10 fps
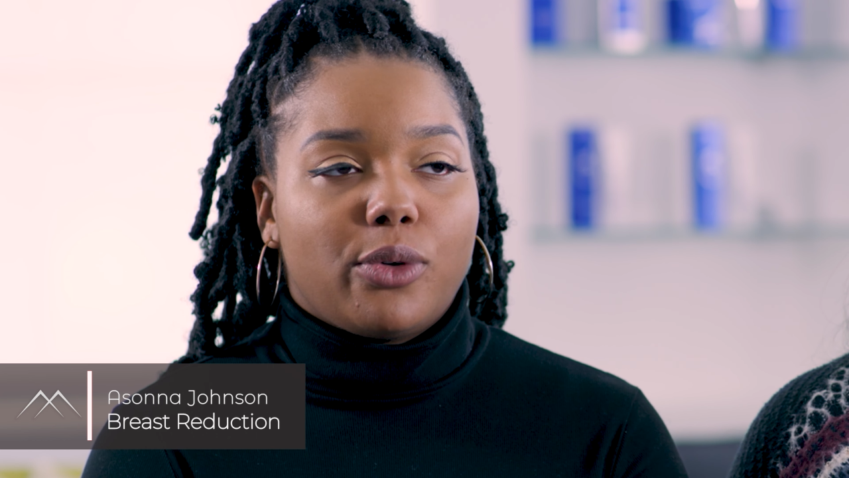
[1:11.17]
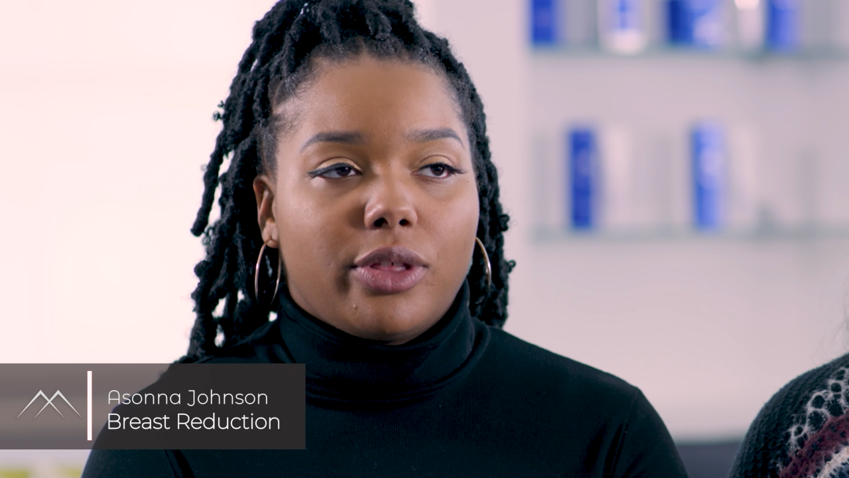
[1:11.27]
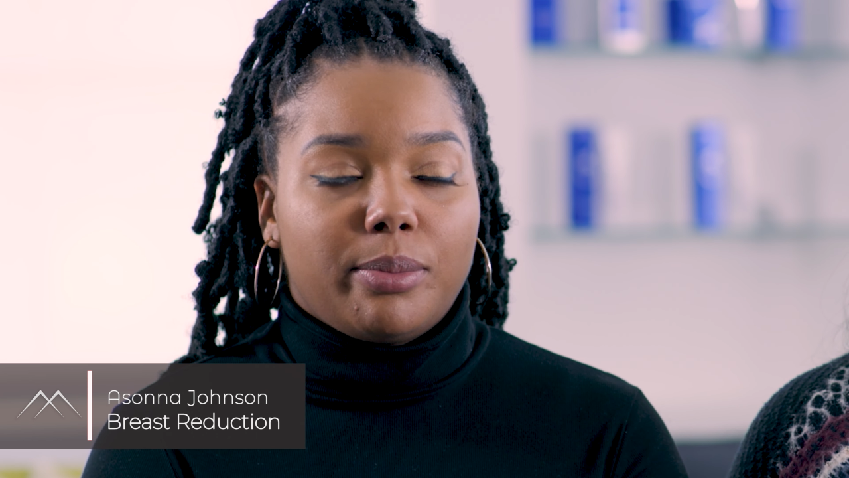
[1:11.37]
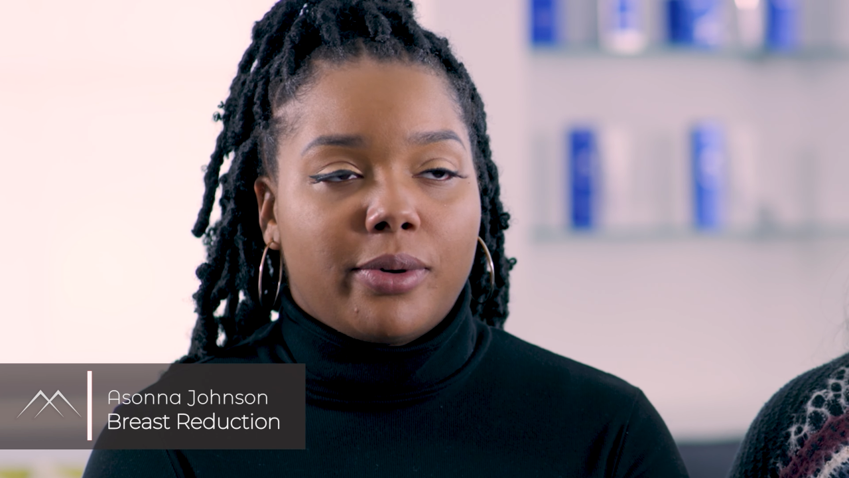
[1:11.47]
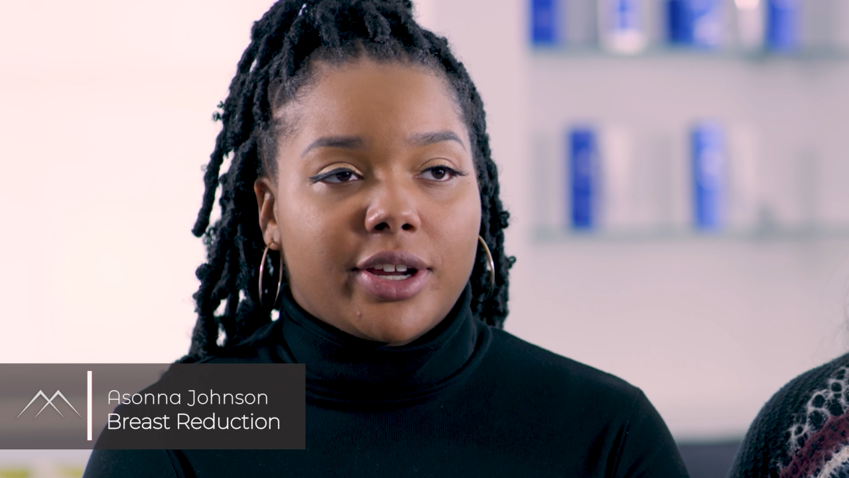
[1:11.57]
for
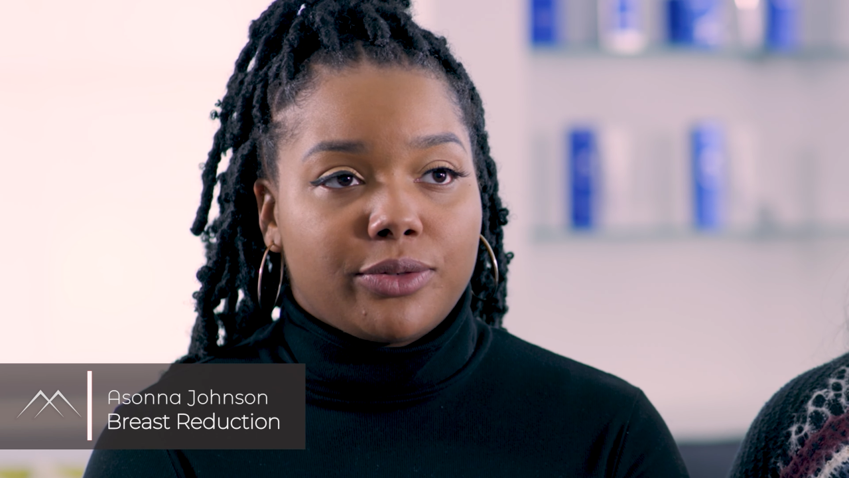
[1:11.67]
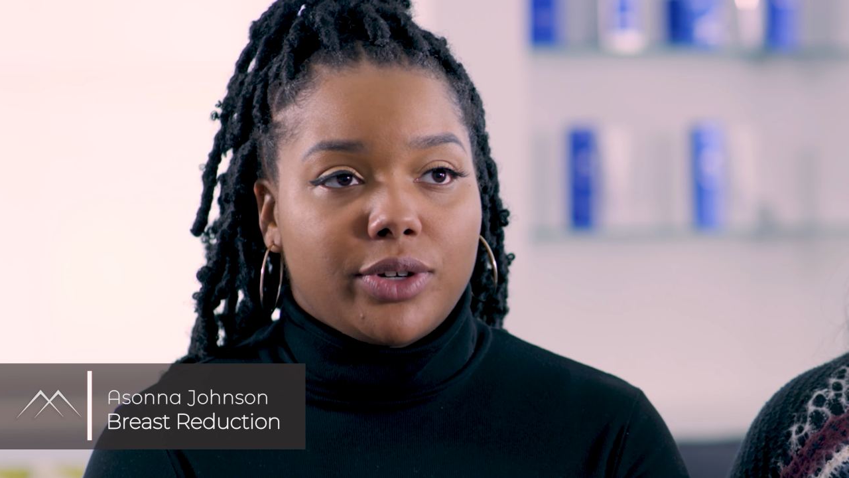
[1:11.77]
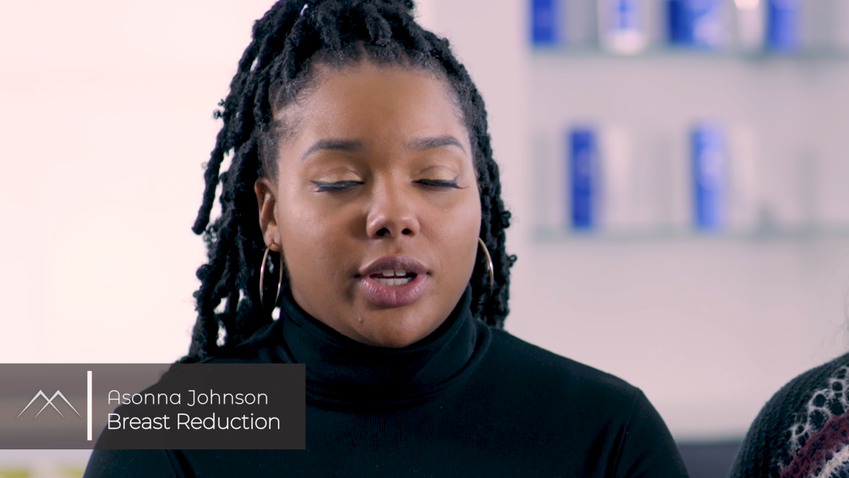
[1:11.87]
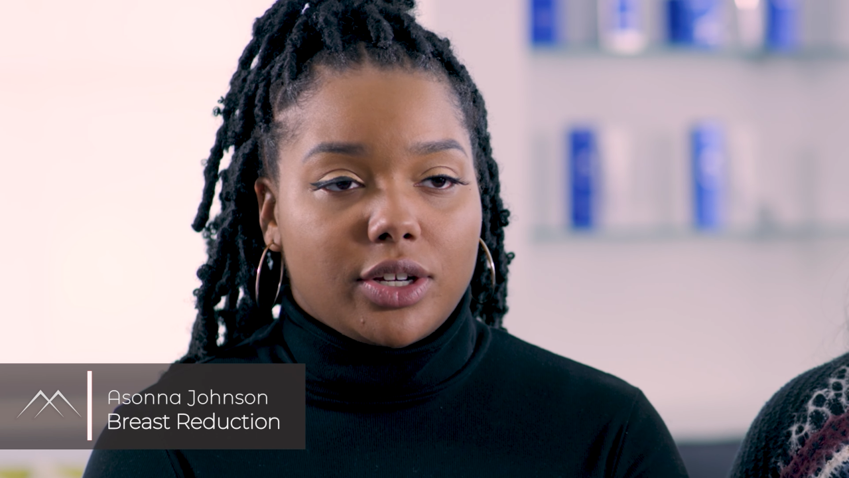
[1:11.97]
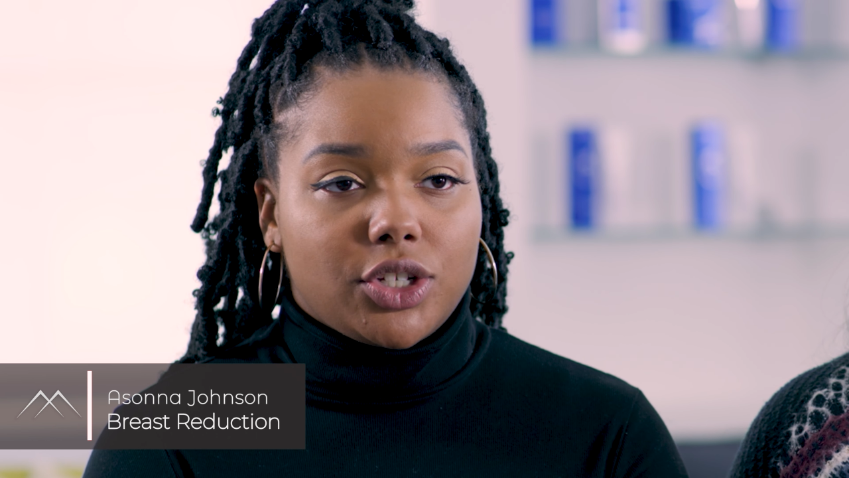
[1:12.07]
the breast
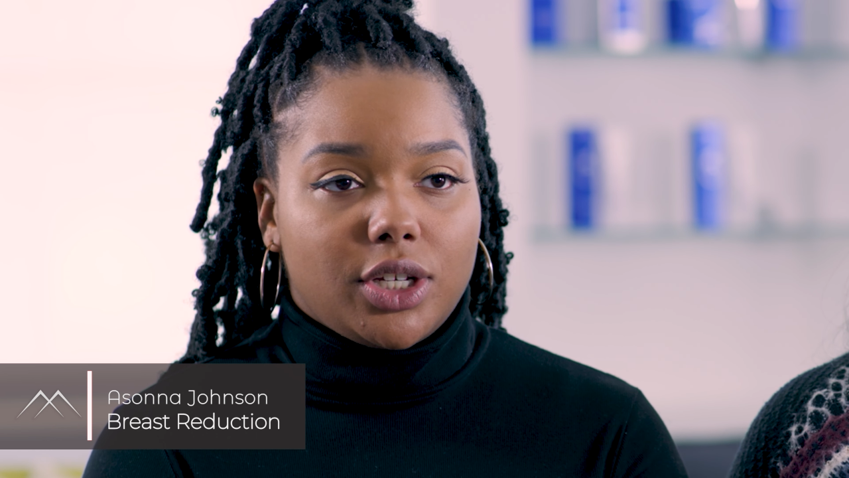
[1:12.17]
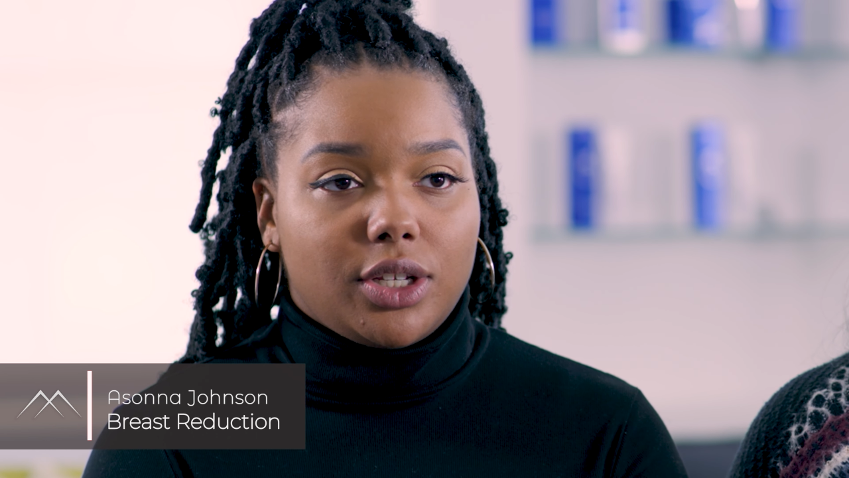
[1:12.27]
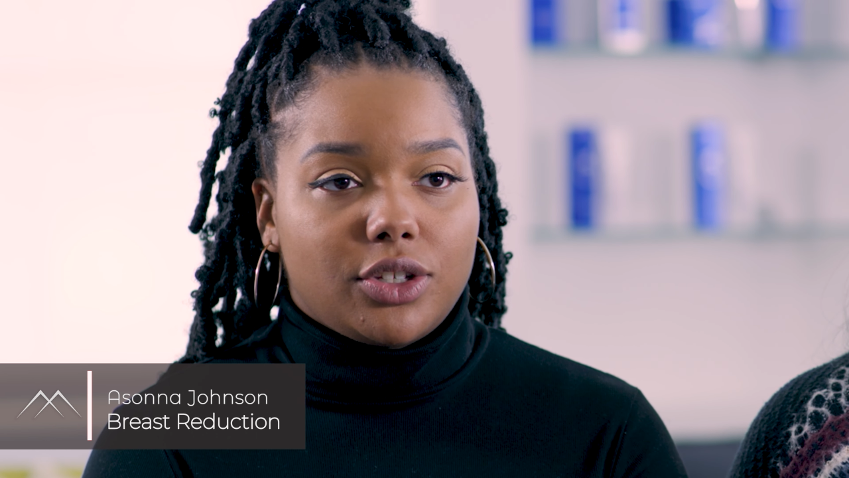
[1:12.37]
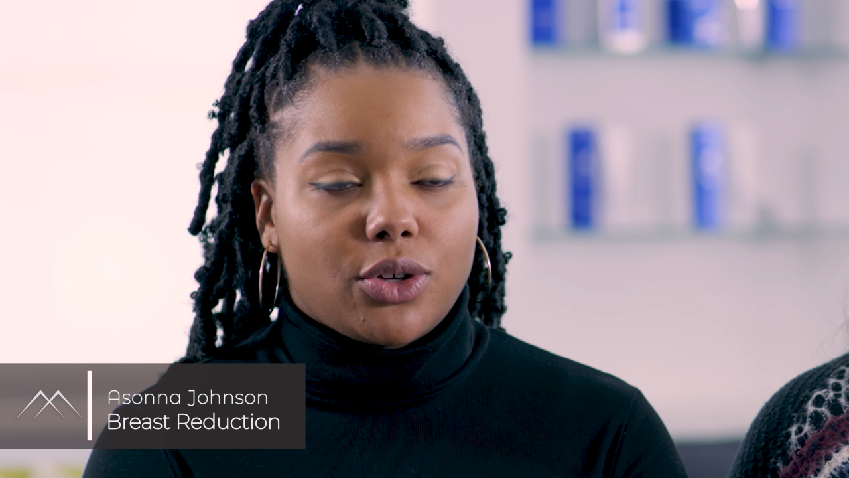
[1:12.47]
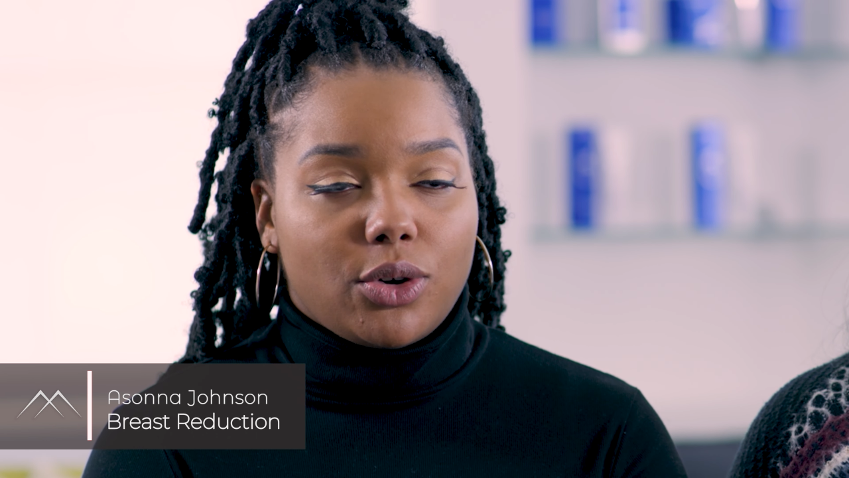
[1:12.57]
reduction